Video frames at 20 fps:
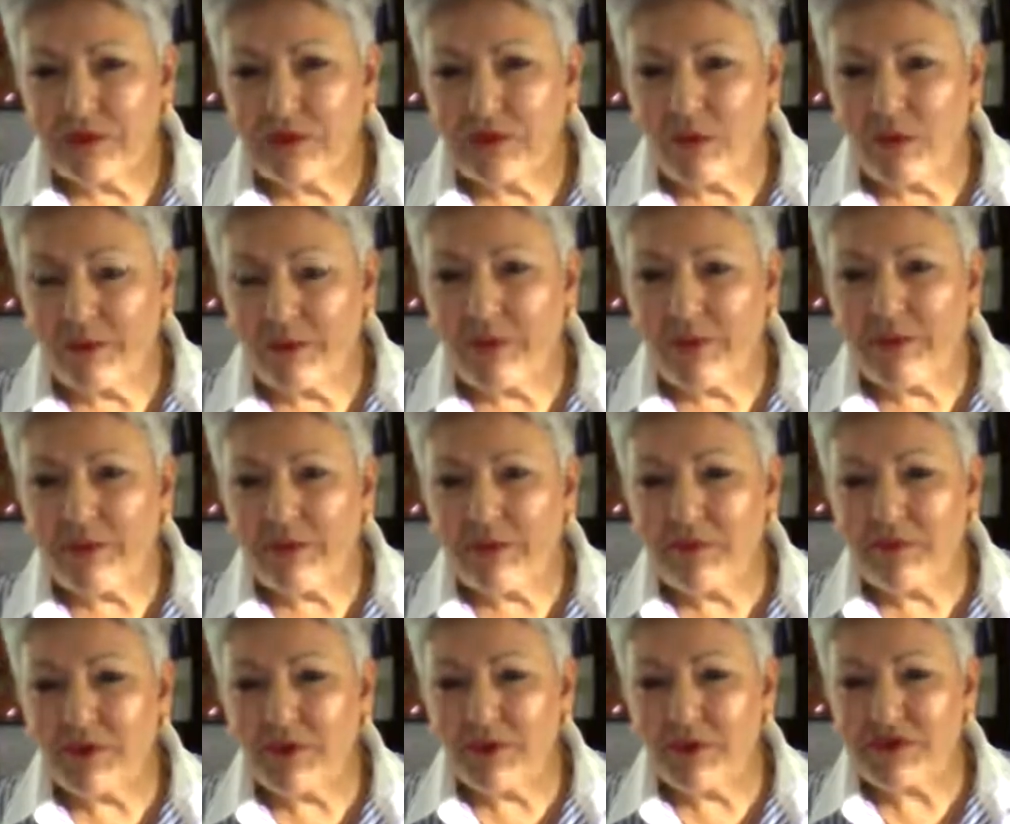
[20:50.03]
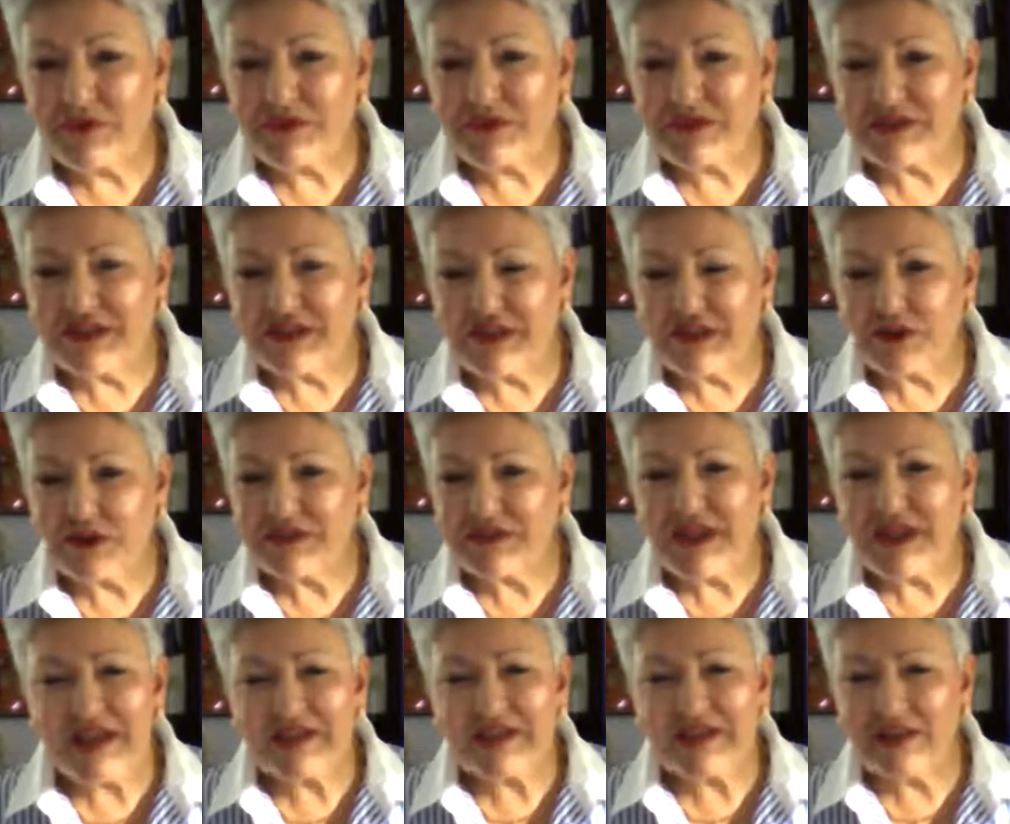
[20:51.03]
What might be more interesting here? It
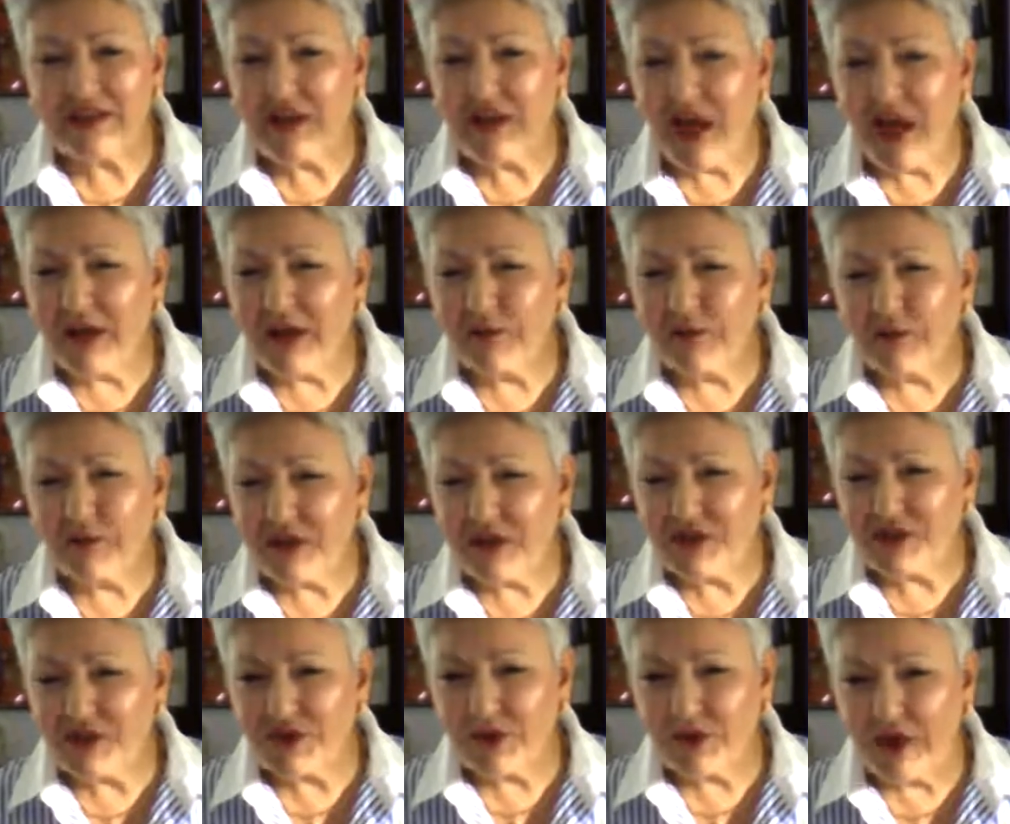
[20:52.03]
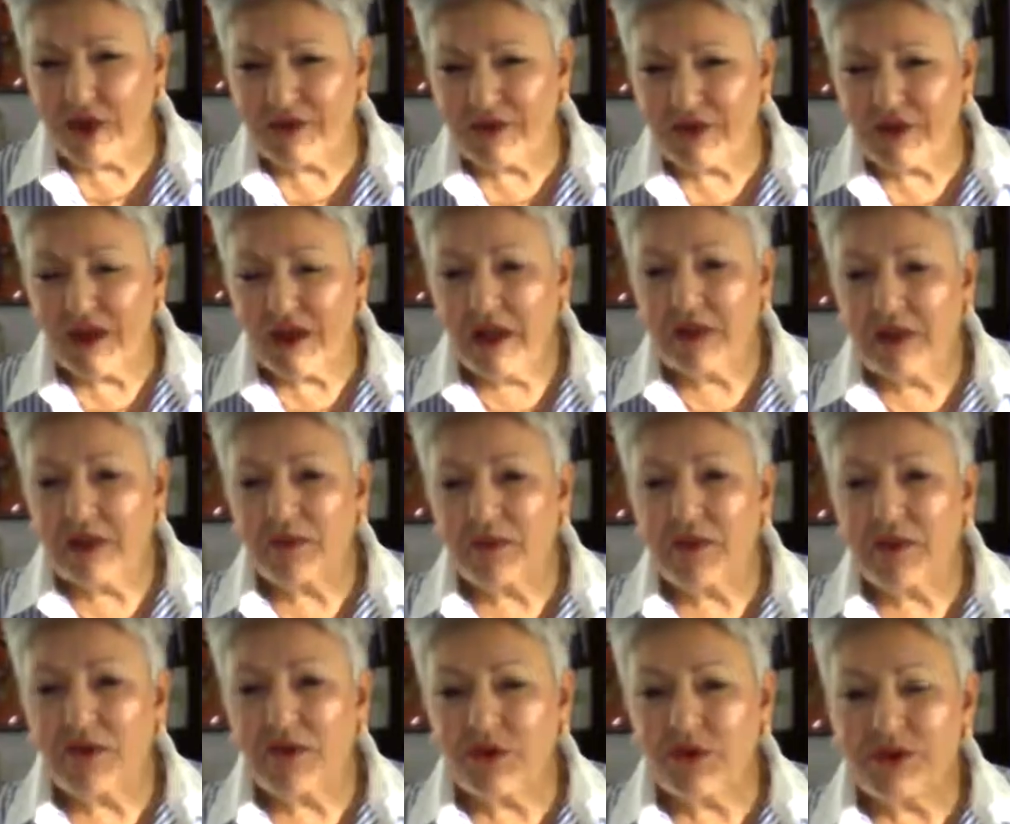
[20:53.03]
takes a lot of pressure off
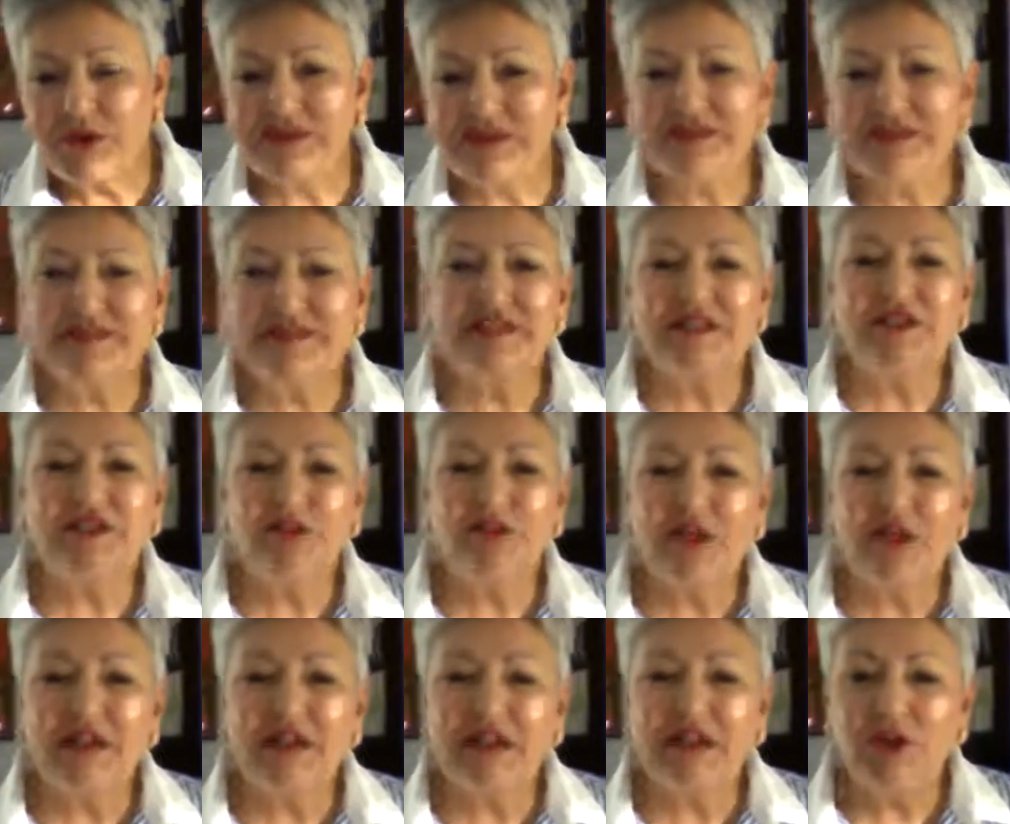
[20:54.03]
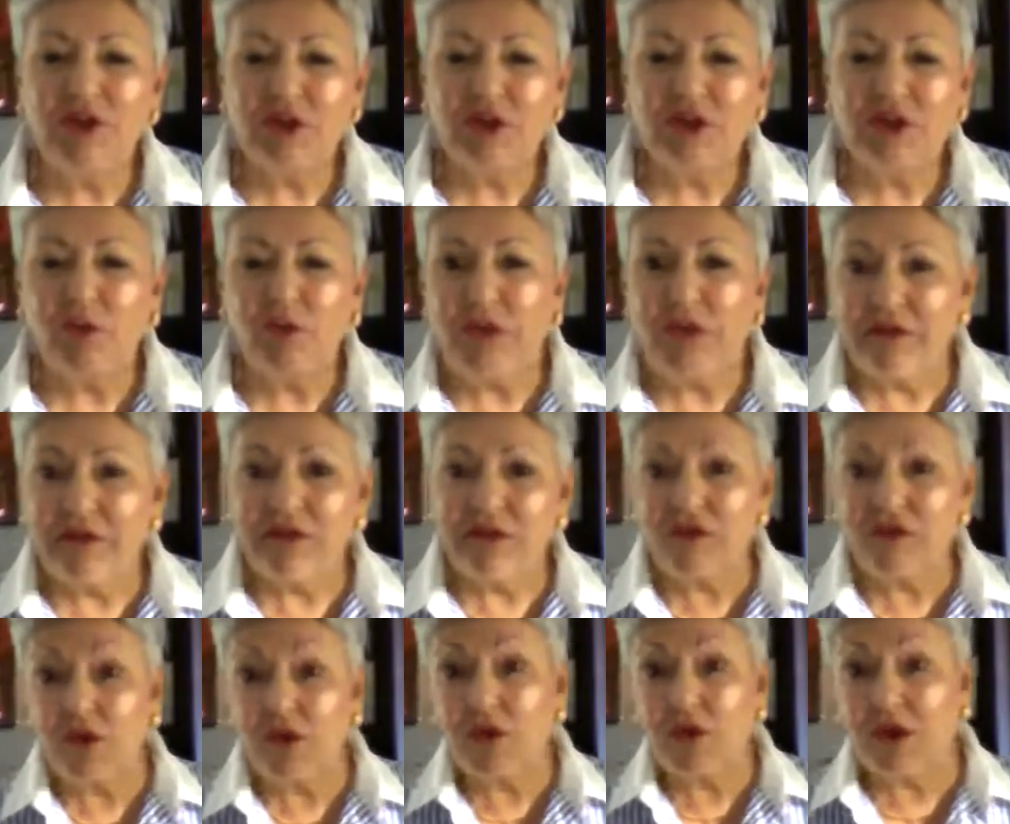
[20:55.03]
when you can really look at whatever's
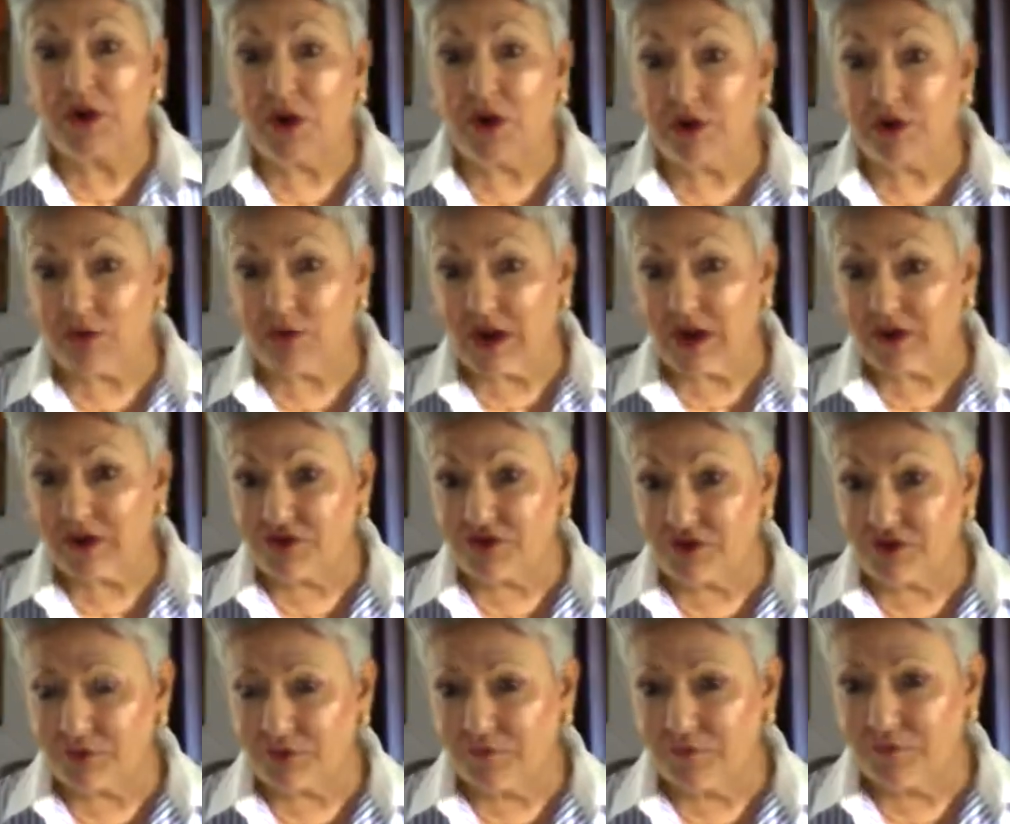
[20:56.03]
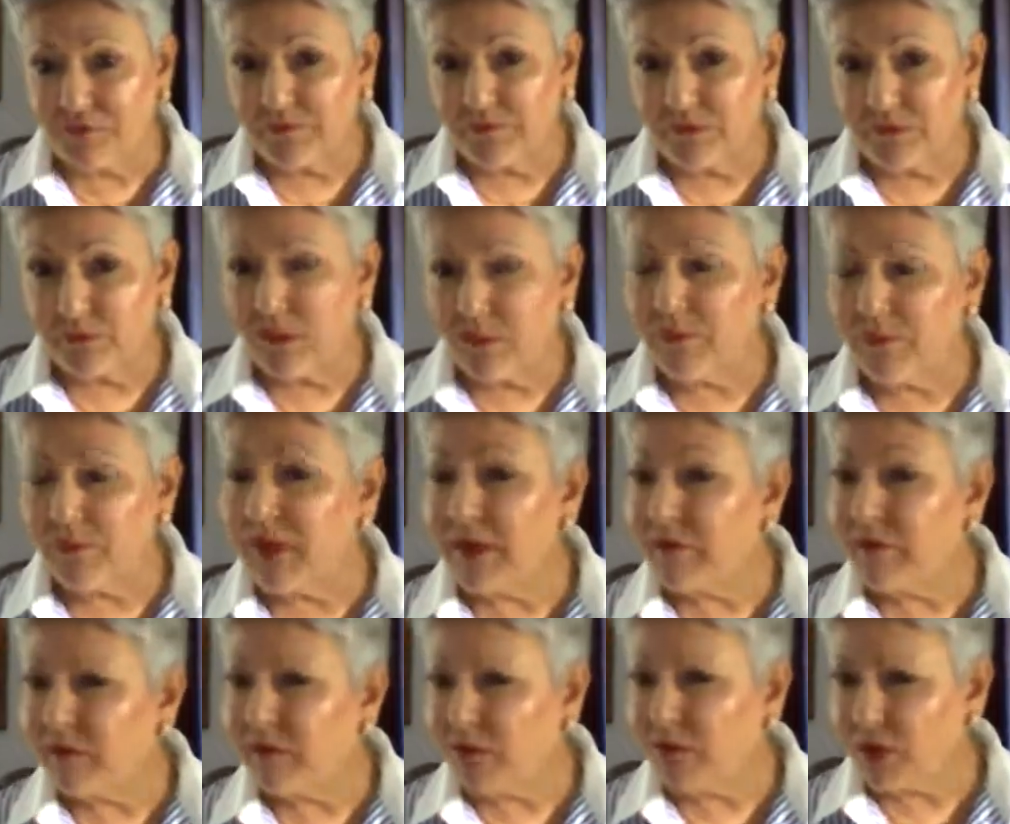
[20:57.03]
going on around you. What might
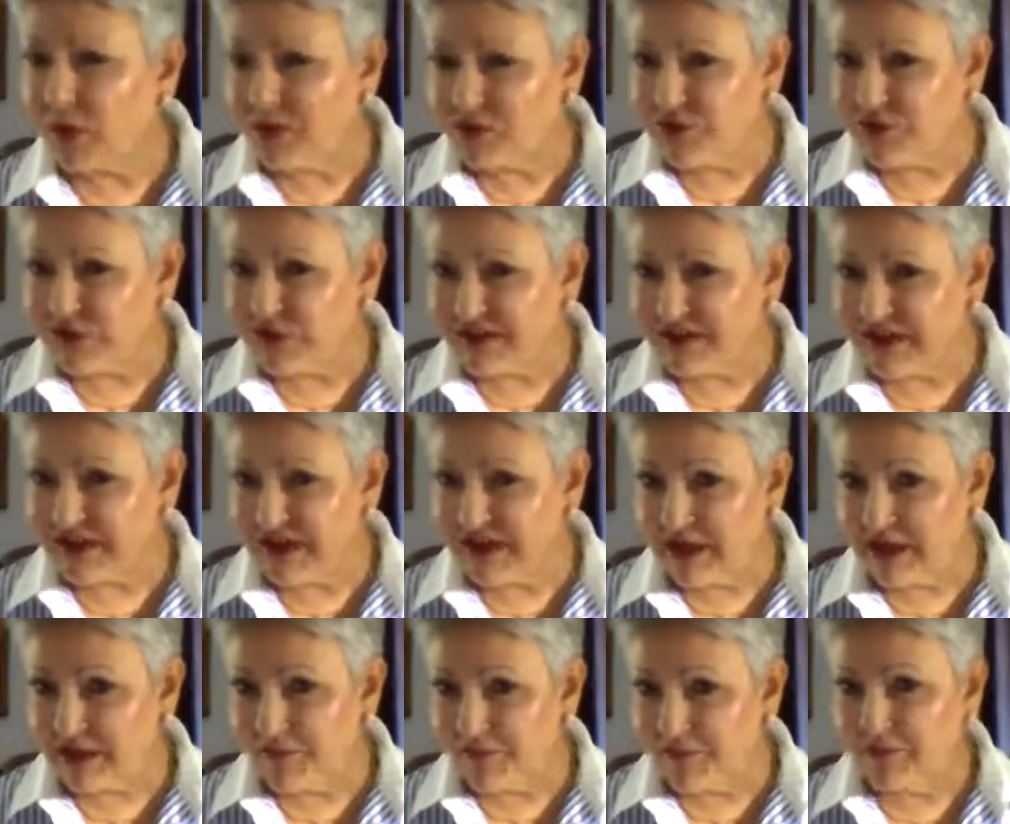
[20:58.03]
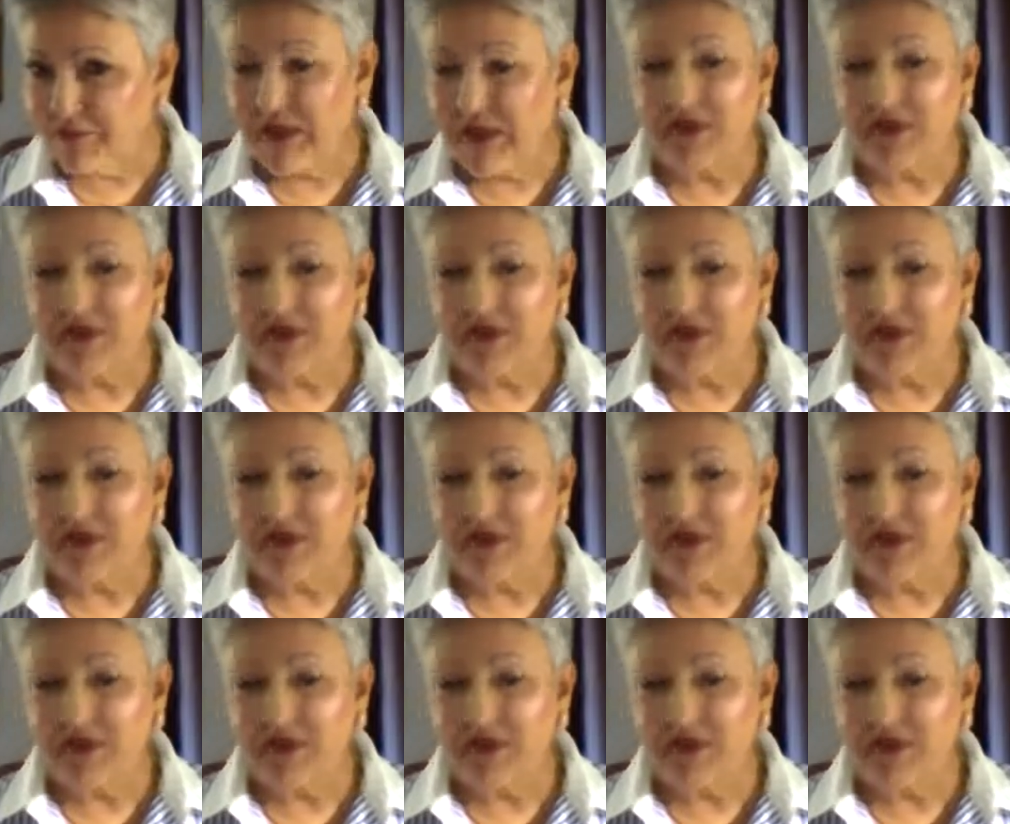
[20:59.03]
be more interesting here?